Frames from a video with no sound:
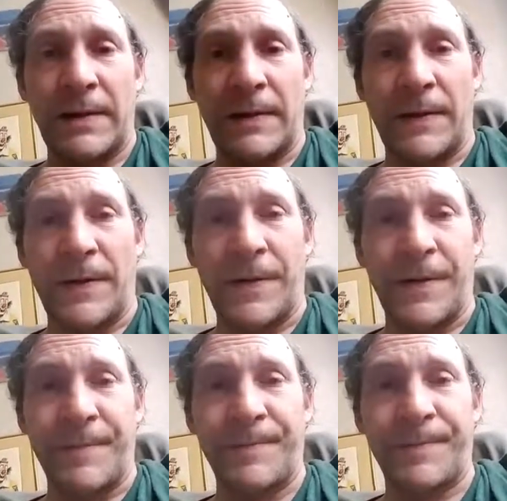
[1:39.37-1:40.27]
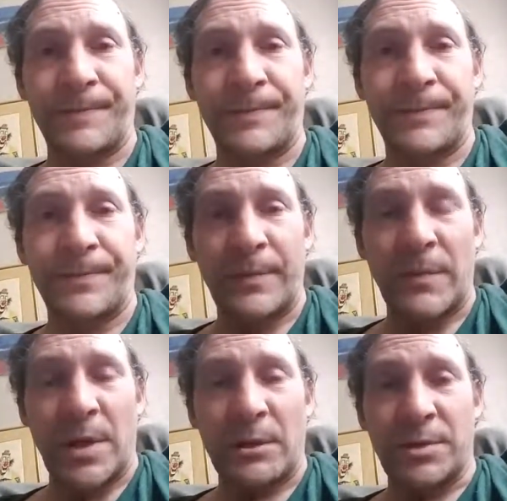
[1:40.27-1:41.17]
Um,
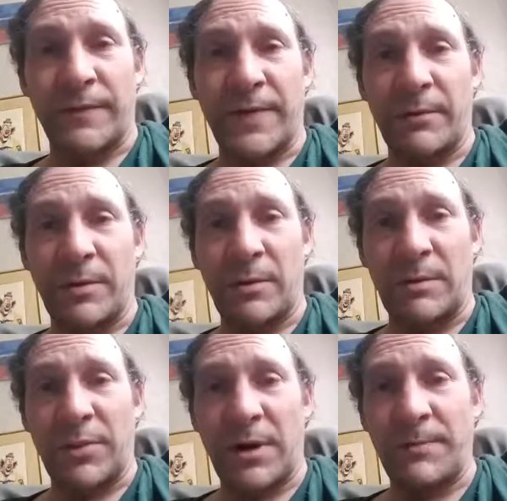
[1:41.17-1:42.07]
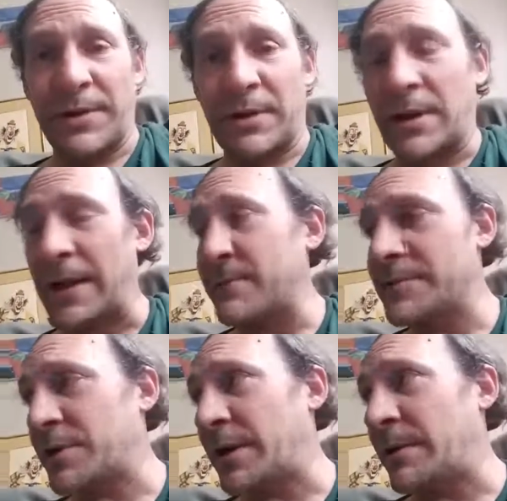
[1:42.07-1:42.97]
so if anyone want to pop in the live
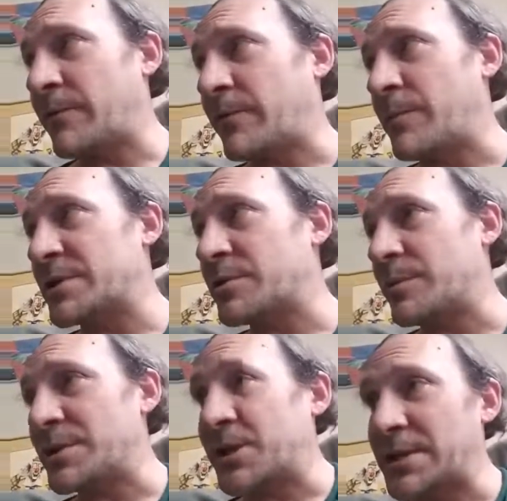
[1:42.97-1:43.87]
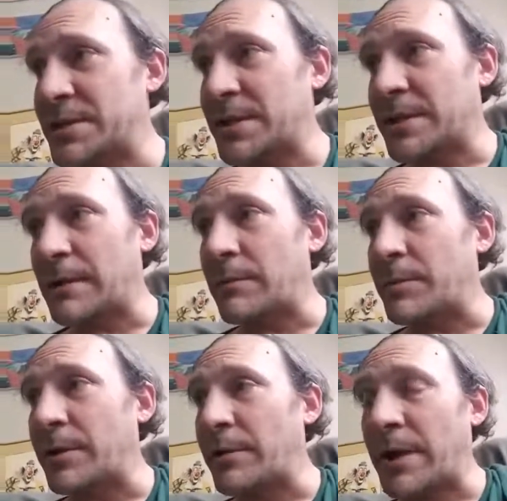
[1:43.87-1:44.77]
stream for Mr. Majestyk, that would
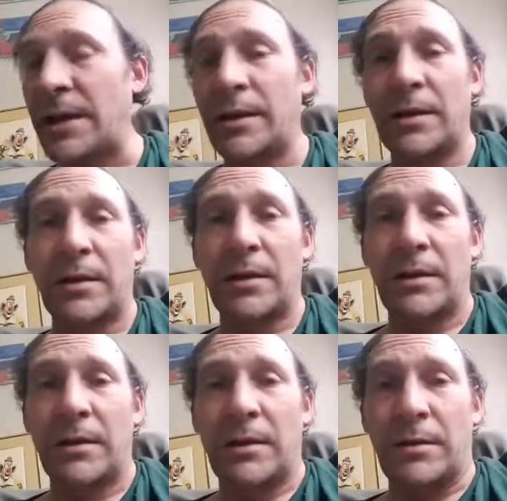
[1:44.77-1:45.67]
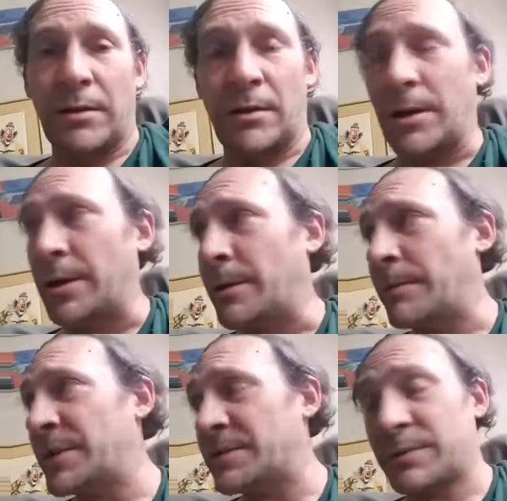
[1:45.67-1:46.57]
be great.
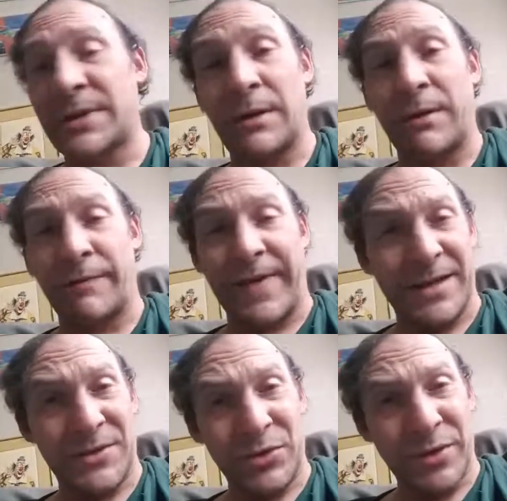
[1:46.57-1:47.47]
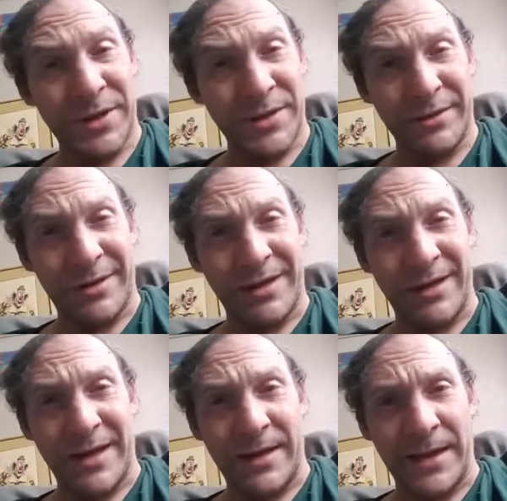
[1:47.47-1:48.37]
This was not a fan choice or anything
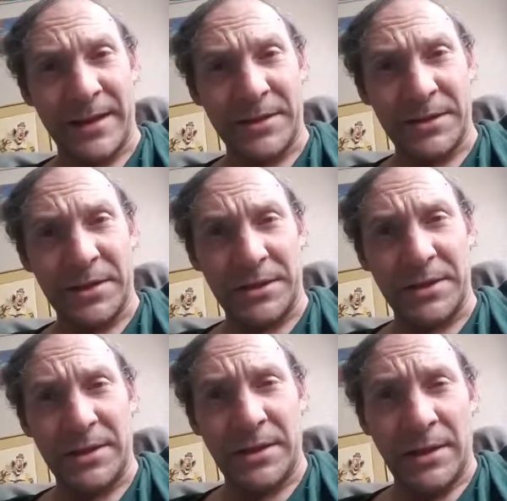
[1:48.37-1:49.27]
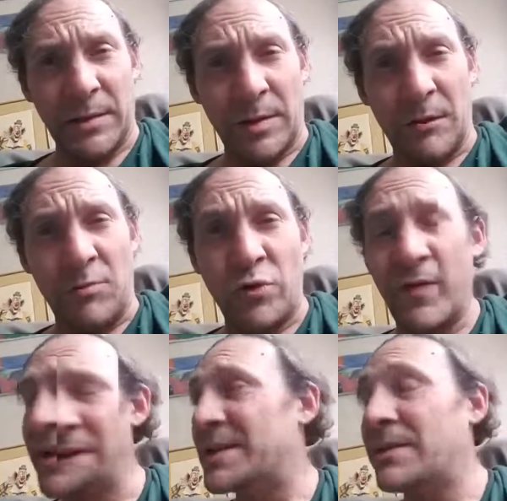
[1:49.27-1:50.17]
like that. It's just a
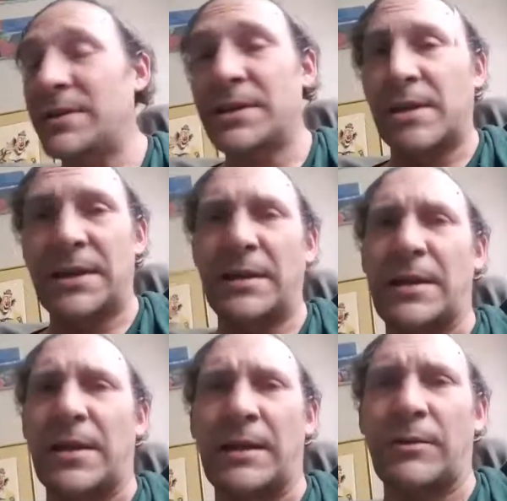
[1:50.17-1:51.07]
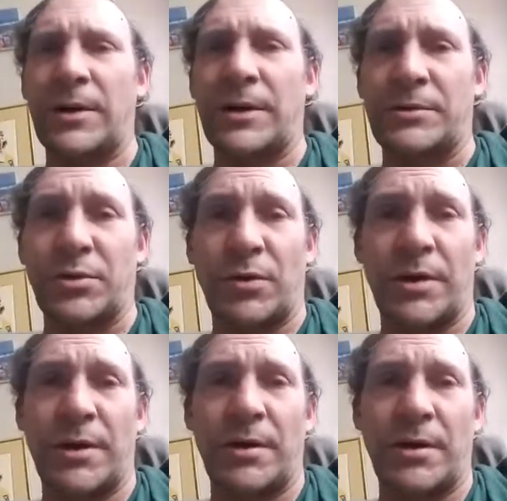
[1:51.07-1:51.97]
movie, a DVD that I really
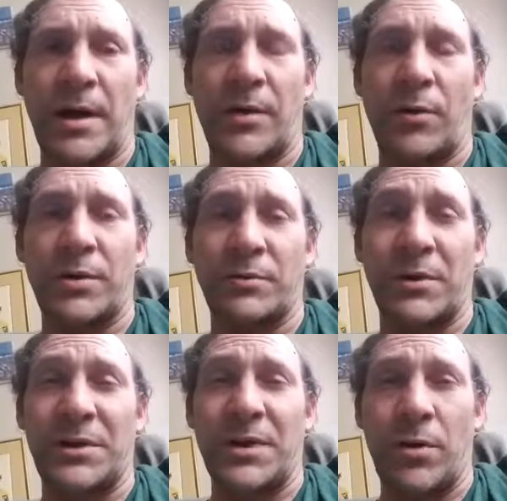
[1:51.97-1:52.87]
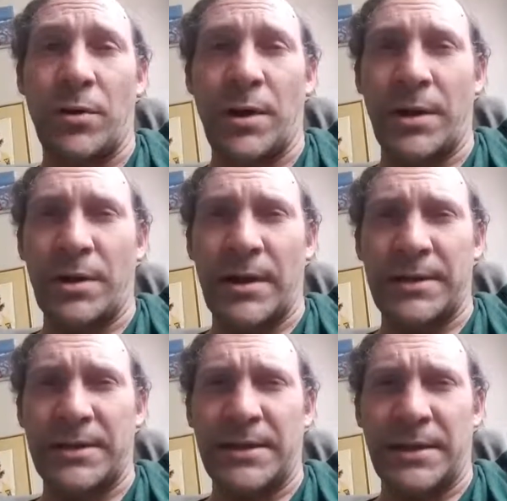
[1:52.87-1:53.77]
enjoy. I'd always wanted to own it.
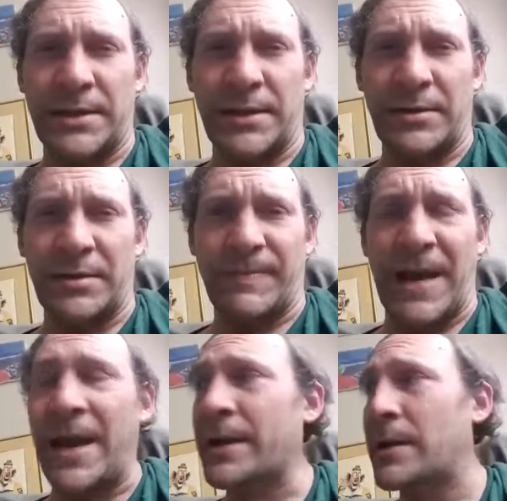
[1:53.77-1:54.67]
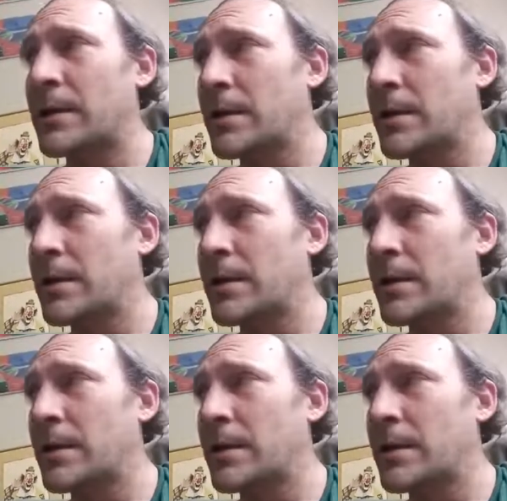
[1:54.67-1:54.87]
I'd seen it years back,